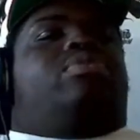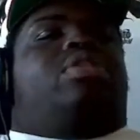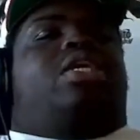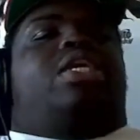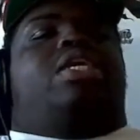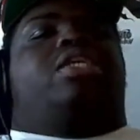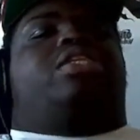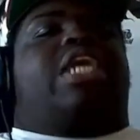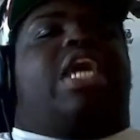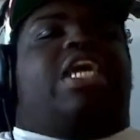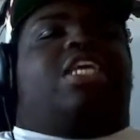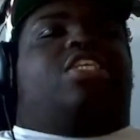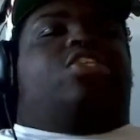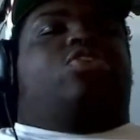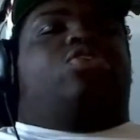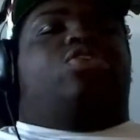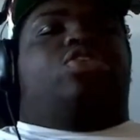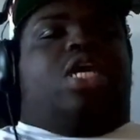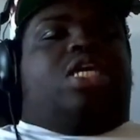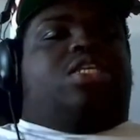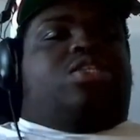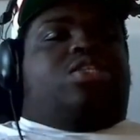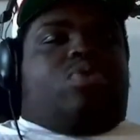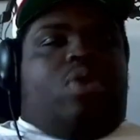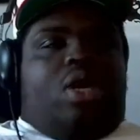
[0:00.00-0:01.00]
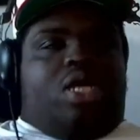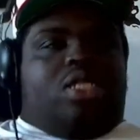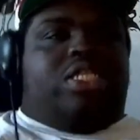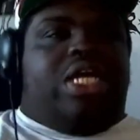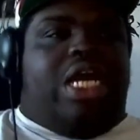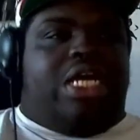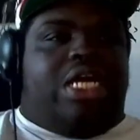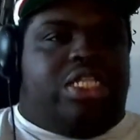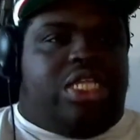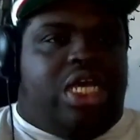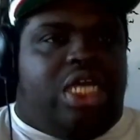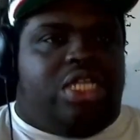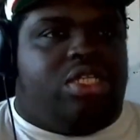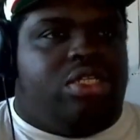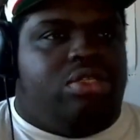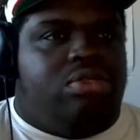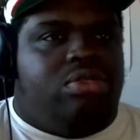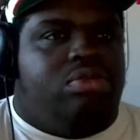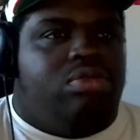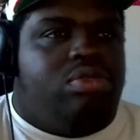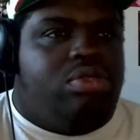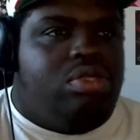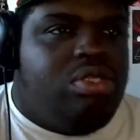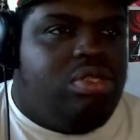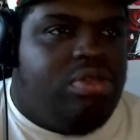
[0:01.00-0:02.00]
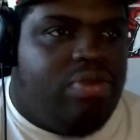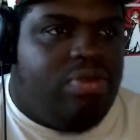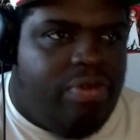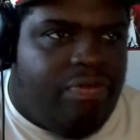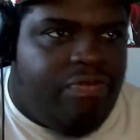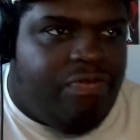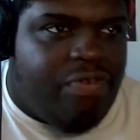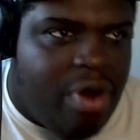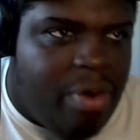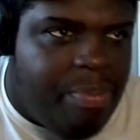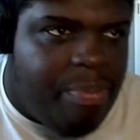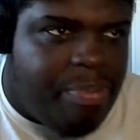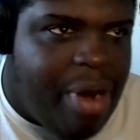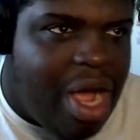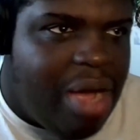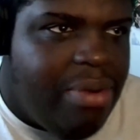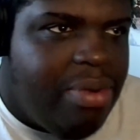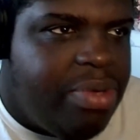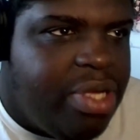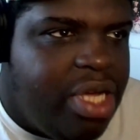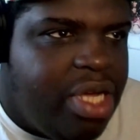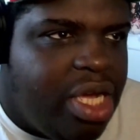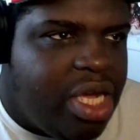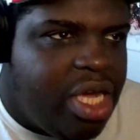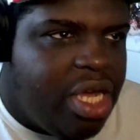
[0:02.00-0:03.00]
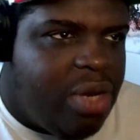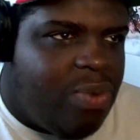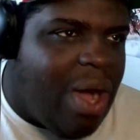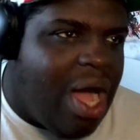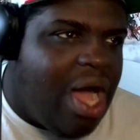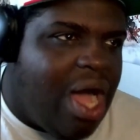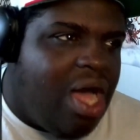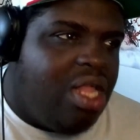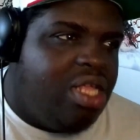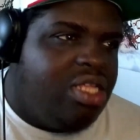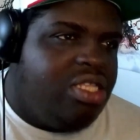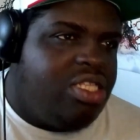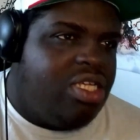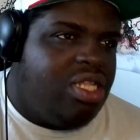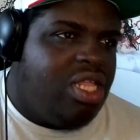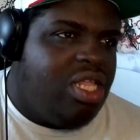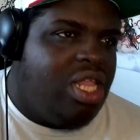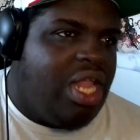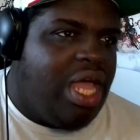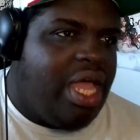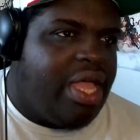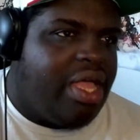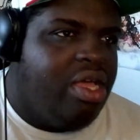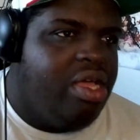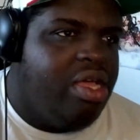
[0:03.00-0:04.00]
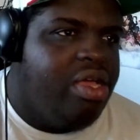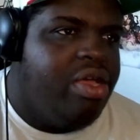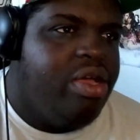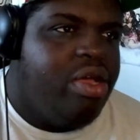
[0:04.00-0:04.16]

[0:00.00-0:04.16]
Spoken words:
Isekai Suicide Squad's not touching for probably a good while until it, like,